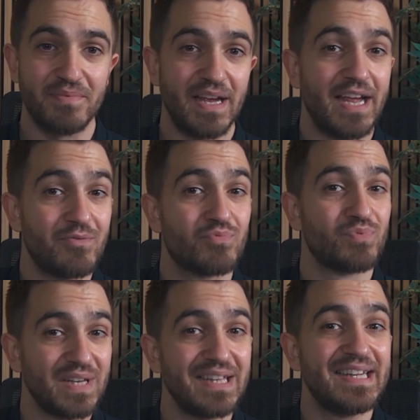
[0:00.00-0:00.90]
It
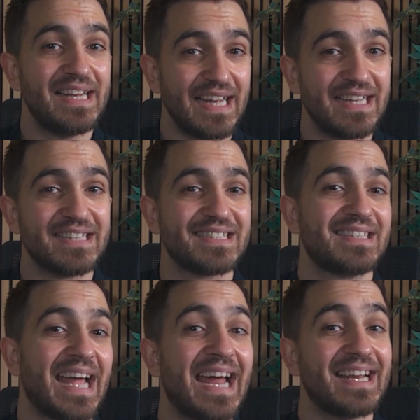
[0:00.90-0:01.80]
really is
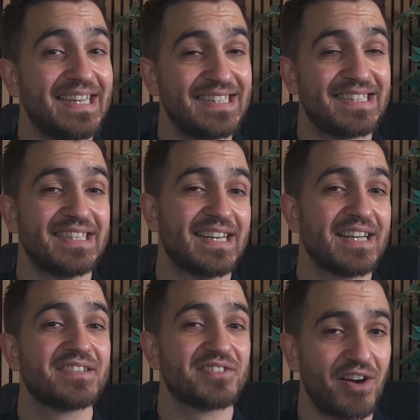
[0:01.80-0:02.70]
that easy to
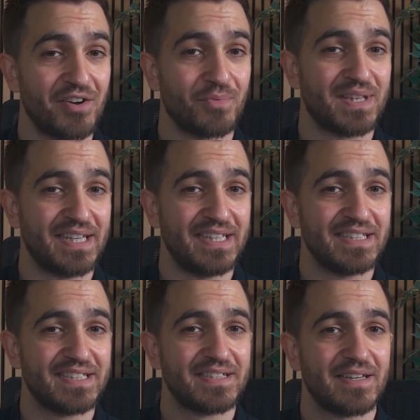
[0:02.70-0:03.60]
get started with
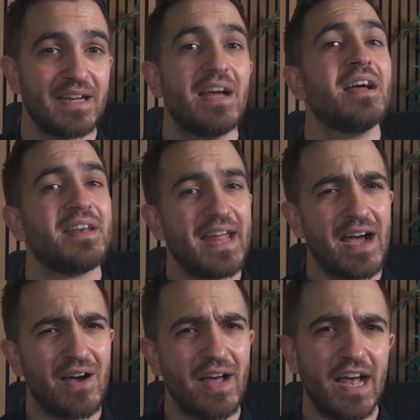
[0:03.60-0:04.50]
these.
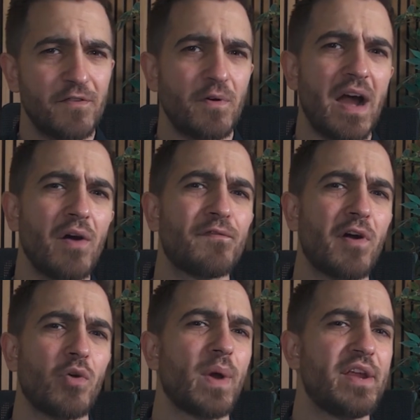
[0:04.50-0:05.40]
Now, as for how far
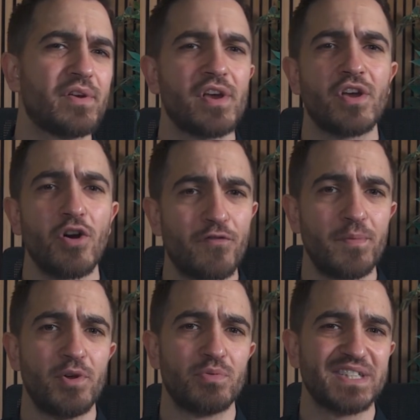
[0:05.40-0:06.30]
away you can go from
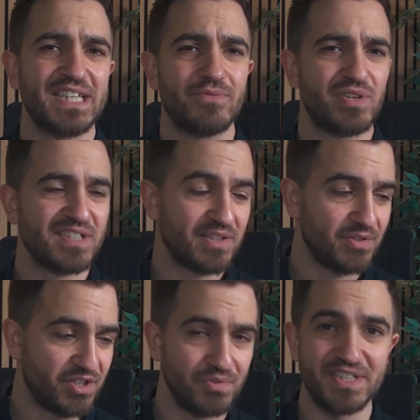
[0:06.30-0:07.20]
your receiver and still
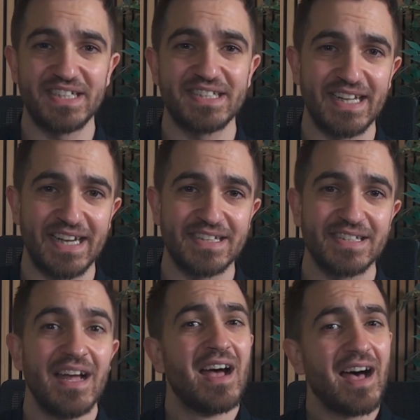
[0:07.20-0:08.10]
use these things,
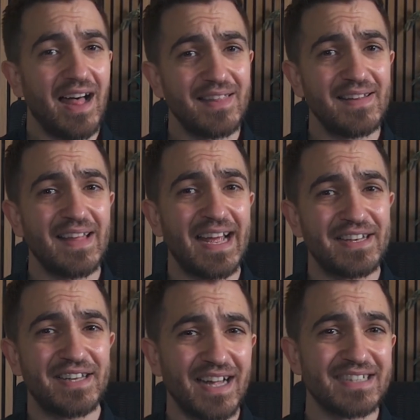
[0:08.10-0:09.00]
Hollyland
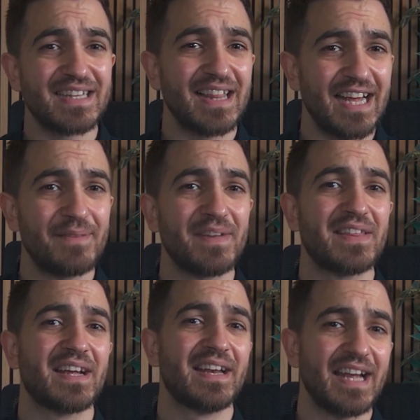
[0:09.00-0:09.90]
does claim that
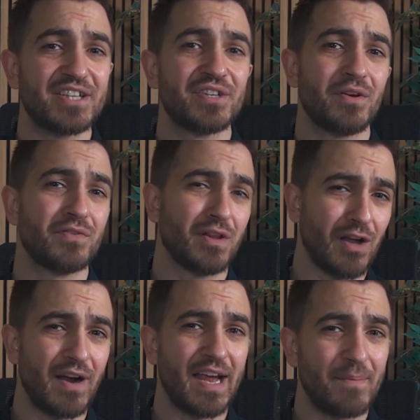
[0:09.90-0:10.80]
the connection on the
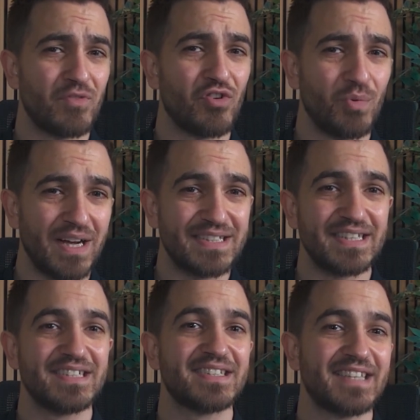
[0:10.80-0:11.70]
Lark M2S
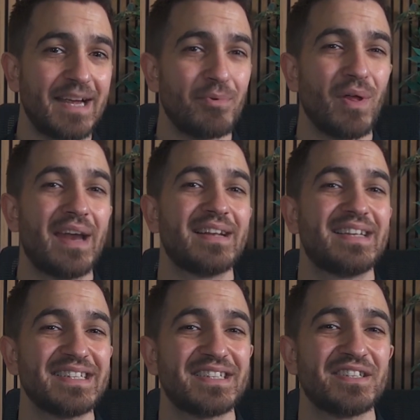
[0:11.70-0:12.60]
is stable at a
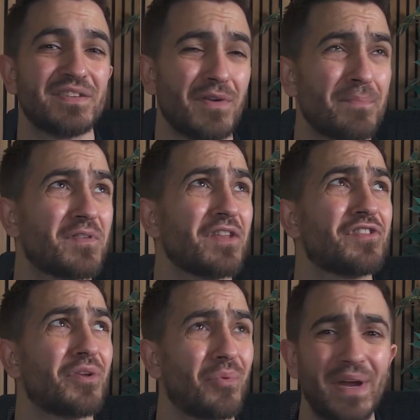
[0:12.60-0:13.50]
distance of up to
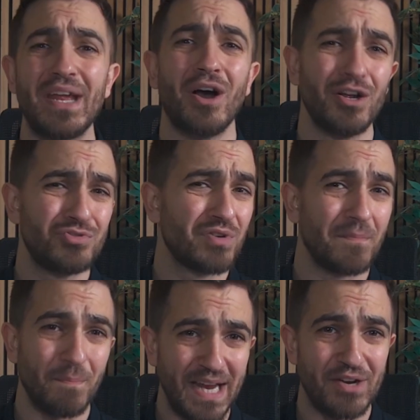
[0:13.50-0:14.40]
300
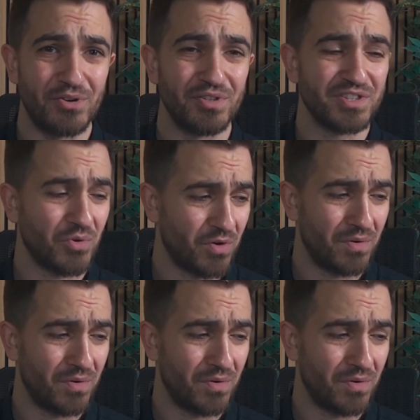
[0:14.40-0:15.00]
meters or